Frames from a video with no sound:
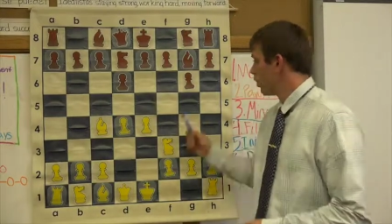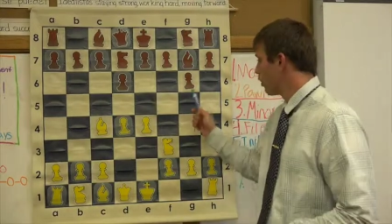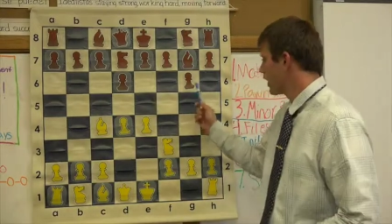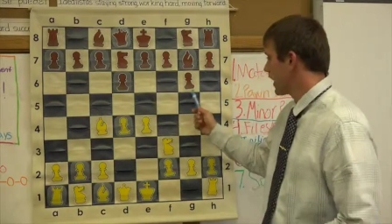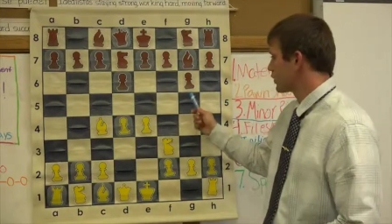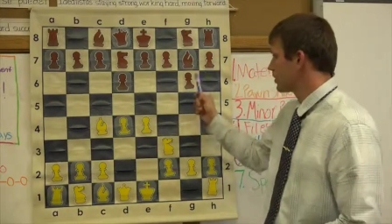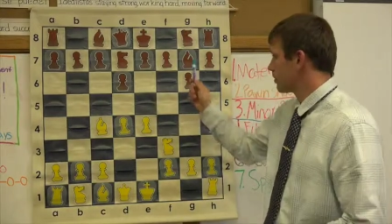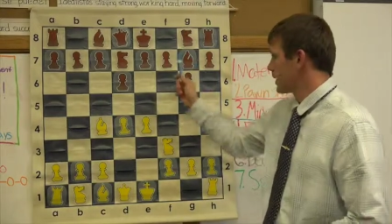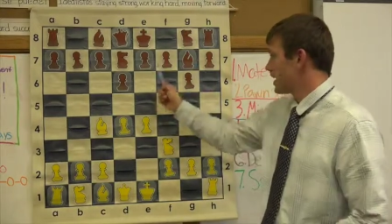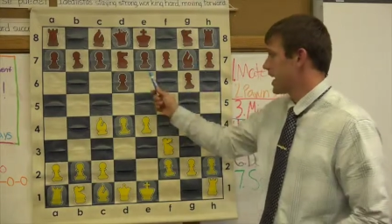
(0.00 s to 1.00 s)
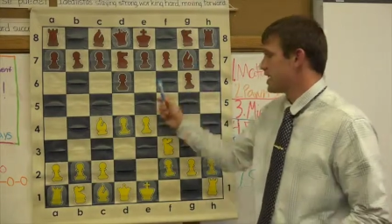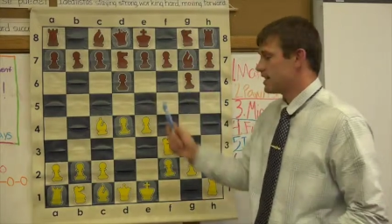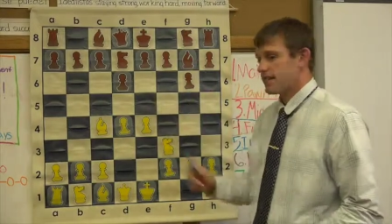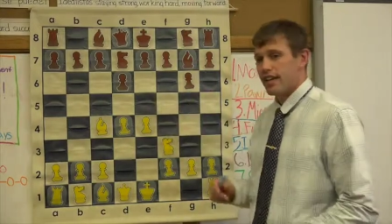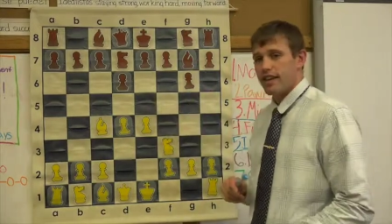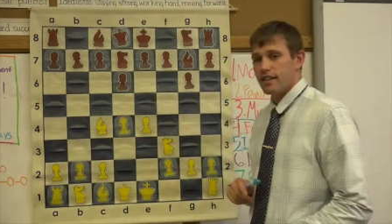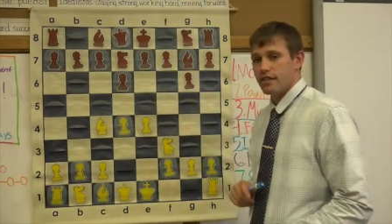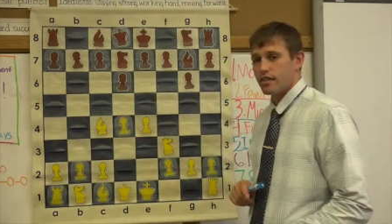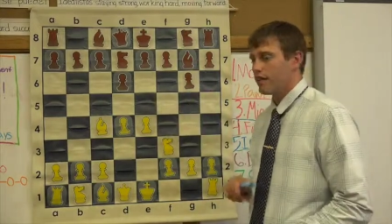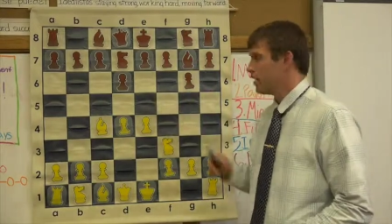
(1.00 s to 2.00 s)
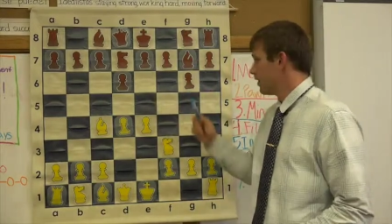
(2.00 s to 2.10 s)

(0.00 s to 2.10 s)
We can actually play knight e6.